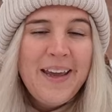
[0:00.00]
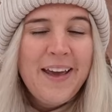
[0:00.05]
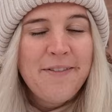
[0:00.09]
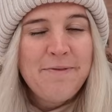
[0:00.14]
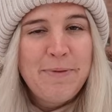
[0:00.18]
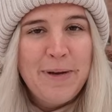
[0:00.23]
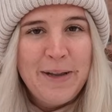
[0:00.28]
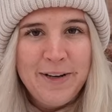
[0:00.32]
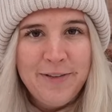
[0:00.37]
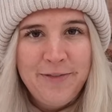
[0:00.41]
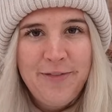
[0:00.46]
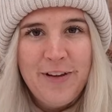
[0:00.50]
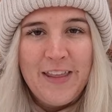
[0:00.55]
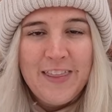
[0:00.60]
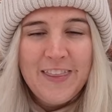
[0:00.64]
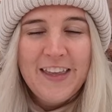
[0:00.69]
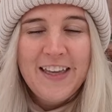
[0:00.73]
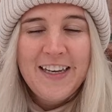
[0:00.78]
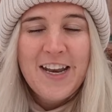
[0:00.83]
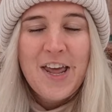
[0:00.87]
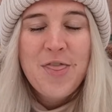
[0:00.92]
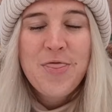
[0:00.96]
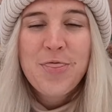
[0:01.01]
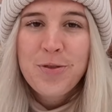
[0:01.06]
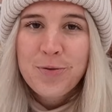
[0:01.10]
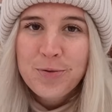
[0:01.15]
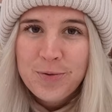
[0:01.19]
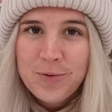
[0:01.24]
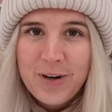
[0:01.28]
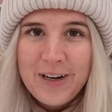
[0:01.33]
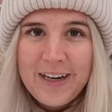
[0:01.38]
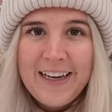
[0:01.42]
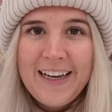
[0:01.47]
have been to Finland
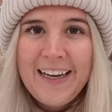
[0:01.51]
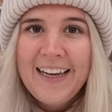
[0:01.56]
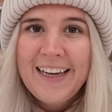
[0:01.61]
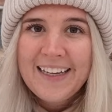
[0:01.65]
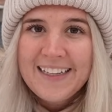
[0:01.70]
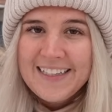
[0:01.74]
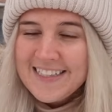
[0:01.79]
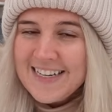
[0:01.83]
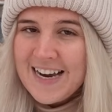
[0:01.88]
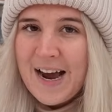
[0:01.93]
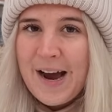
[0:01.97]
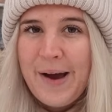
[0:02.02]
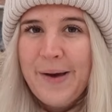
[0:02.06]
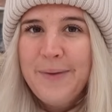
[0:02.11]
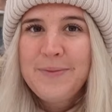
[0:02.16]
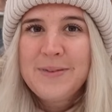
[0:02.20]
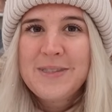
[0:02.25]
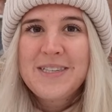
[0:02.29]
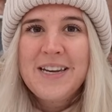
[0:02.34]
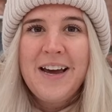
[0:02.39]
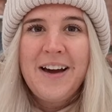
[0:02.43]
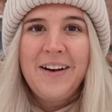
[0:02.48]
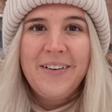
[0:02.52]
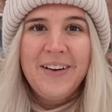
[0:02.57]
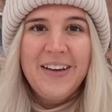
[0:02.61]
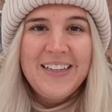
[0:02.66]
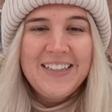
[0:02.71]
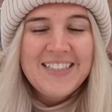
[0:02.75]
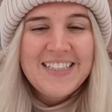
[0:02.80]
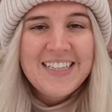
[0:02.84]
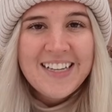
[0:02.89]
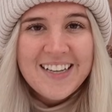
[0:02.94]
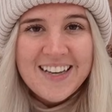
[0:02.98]
three times now
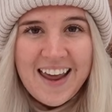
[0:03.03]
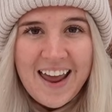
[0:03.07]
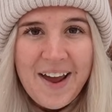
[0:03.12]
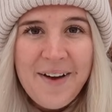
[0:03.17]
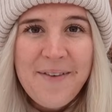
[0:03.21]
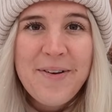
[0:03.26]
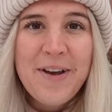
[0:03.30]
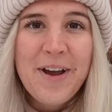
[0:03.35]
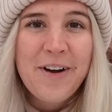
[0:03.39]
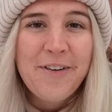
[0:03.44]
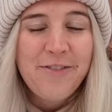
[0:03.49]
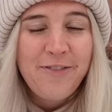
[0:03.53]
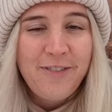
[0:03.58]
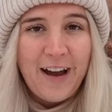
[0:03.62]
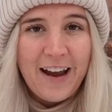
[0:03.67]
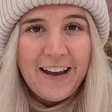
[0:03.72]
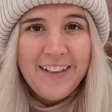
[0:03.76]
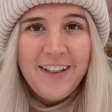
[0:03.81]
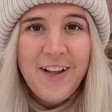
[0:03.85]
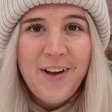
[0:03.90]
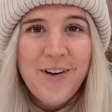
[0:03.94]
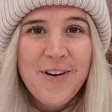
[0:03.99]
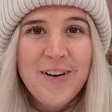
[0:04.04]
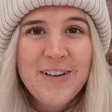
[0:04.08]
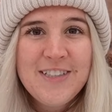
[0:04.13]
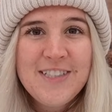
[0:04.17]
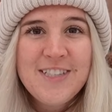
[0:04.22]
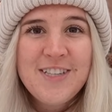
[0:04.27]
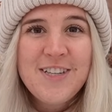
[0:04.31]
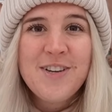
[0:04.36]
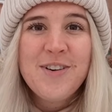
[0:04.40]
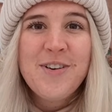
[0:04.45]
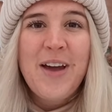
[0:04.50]
and today we are finally going to
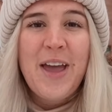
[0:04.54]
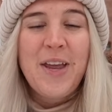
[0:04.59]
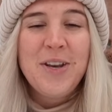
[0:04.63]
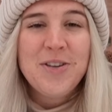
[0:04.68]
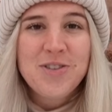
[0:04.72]
do a